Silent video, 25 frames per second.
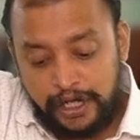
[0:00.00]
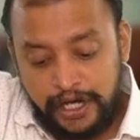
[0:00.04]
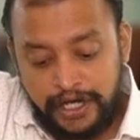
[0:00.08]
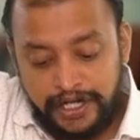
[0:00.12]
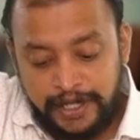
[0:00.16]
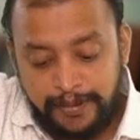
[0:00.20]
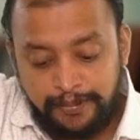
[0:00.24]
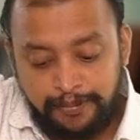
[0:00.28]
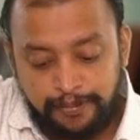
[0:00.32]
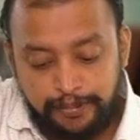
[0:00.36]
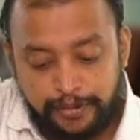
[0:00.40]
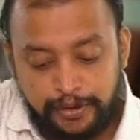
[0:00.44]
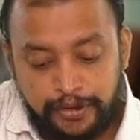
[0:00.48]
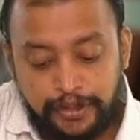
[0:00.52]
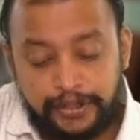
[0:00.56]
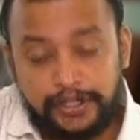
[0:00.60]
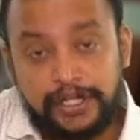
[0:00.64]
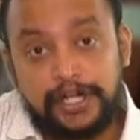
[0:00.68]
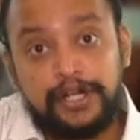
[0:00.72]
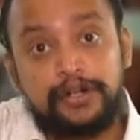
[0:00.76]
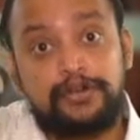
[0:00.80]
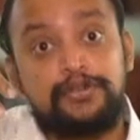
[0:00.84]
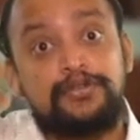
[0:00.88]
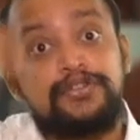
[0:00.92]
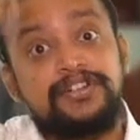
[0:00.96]
on
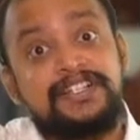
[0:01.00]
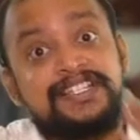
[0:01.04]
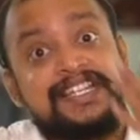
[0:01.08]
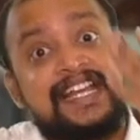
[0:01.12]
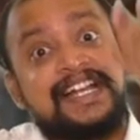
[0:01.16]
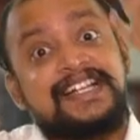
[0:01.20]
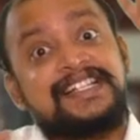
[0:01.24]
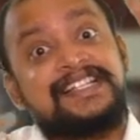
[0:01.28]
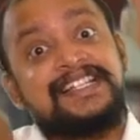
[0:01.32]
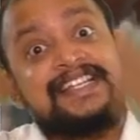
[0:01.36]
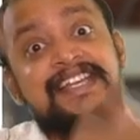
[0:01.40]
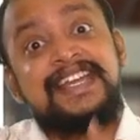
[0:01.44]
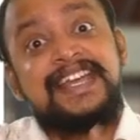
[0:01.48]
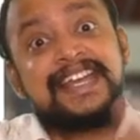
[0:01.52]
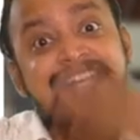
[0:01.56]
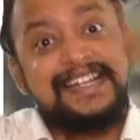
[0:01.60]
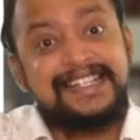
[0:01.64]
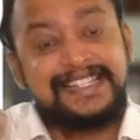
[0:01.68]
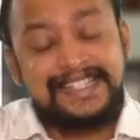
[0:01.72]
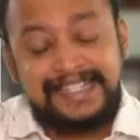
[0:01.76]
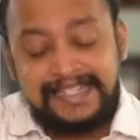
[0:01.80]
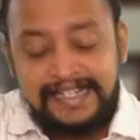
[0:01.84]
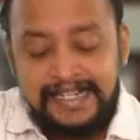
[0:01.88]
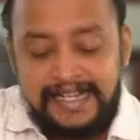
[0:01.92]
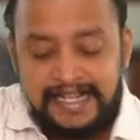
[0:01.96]
imported goods
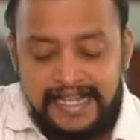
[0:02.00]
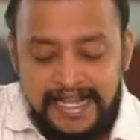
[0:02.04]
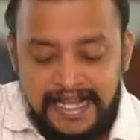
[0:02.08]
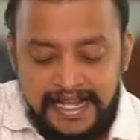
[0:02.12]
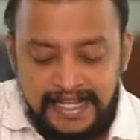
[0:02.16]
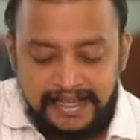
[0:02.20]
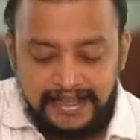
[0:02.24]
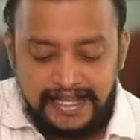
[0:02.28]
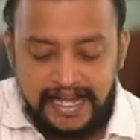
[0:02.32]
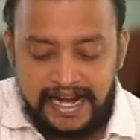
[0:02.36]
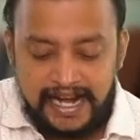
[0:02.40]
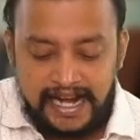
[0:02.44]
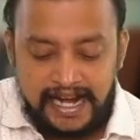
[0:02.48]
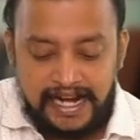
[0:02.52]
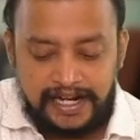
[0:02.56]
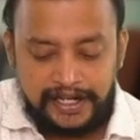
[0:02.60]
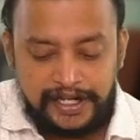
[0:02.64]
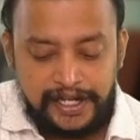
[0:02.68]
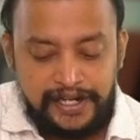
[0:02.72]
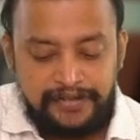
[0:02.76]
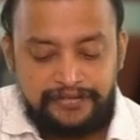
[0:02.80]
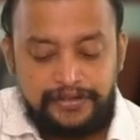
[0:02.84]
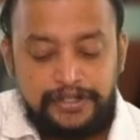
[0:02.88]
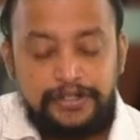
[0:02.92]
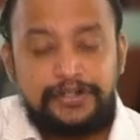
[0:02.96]
exceeds the
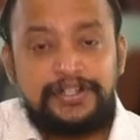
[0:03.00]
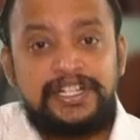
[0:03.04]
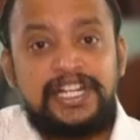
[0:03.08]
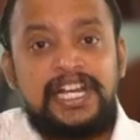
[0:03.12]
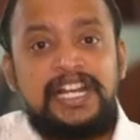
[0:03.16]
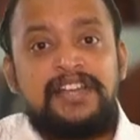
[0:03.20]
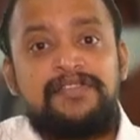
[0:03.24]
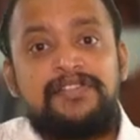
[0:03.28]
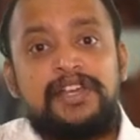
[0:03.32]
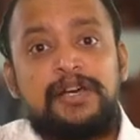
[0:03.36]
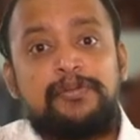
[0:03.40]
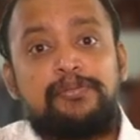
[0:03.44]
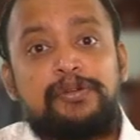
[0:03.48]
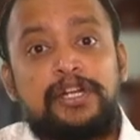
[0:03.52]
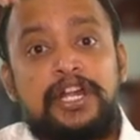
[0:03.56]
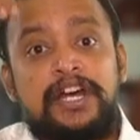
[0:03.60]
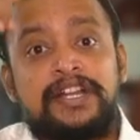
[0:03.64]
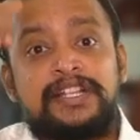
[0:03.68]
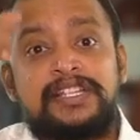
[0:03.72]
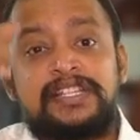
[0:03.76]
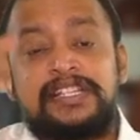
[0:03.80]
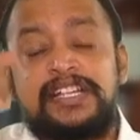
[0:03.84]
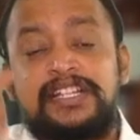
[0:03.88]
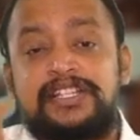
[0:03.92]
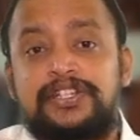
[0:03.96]
rate of duty leviable
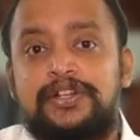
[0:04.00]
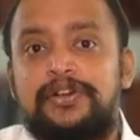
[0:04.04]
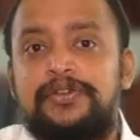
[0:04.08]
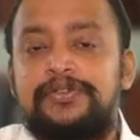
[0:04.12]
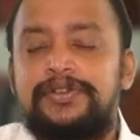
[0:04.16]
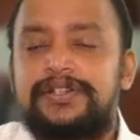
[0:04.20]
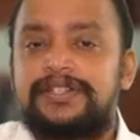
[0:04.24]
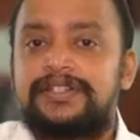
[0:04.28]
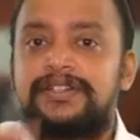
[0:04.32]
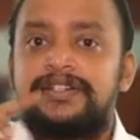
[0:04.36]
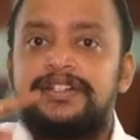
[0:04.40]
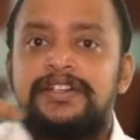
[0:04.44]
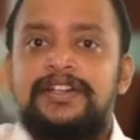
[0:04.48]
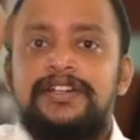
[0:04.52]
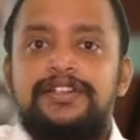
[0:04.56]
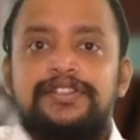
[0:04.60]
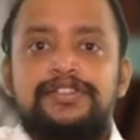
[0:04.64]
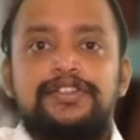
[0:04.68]
on such goods. So